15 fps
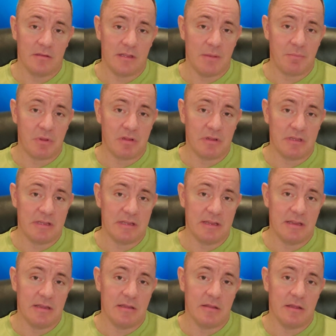
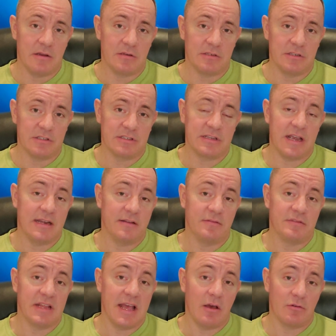Typically, they're just kind
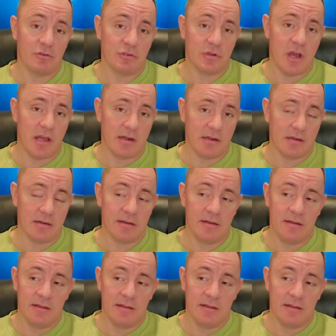of downtrodden.